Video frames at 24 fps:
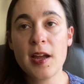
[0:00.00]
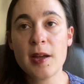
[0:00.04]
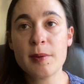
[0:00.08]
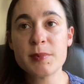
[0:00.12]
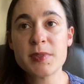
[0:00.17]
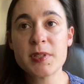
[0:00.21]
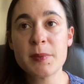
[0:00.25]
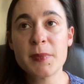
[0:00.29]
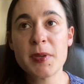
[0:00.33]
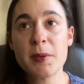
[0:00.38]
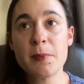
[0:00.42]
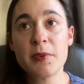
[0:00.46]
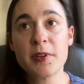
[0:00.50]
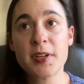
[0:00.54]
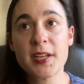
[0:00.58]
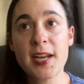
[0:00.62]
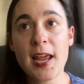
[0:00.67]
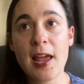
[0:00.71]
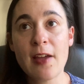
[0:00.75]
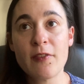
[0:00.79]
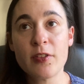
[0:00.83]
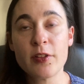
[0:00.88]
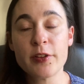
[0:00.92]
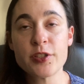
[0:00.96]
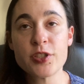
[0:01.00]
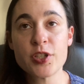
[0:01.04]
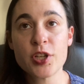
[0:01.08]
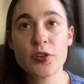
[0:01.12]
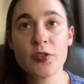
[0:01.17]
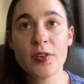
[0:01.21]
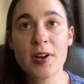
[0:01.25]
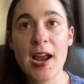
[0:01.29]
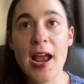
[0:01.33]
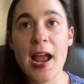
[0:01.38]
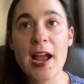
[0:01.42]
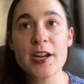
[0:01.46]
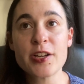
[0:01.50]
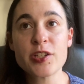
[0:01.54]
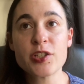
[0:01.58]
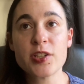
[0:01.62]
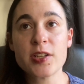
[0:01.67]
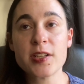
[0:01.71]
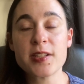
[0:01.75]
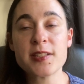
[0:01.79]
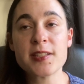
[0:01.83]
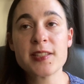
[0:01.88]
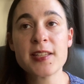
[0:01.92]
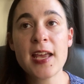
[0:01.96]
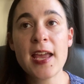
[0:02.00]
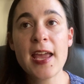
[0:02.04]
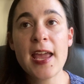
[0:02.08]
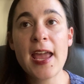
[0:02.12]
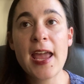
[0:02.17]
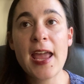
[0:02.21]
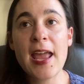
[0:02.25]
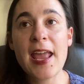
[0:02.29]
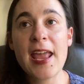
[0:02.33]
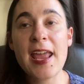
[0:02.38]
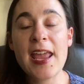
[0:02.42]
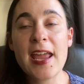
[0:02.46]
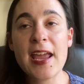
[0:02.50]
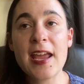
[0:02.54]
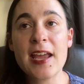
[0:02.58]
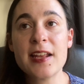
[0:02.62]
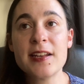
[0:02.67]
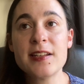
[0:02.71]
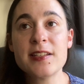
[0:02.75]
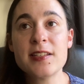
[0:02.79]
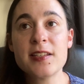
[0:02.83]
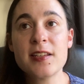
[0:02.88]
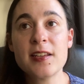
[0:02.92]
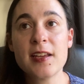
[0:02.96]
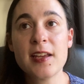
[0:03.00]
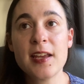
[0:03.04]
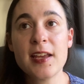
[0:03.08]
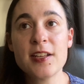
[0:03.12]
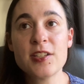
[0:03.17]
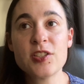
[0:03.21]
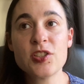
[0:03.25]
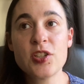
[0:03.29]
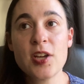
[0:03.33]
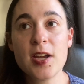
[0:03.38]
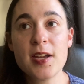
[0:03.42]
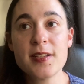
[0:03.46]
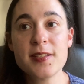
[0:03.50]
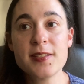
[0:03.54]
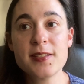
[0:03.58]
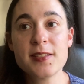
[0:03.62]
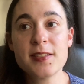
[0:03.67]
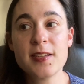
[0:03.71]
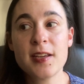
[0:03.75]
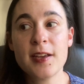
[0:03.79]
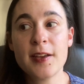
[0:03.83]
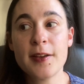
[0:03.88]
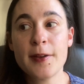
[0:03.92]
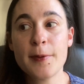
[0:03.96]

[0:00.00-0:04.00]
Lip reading: Some people can have allergic reactions, and it just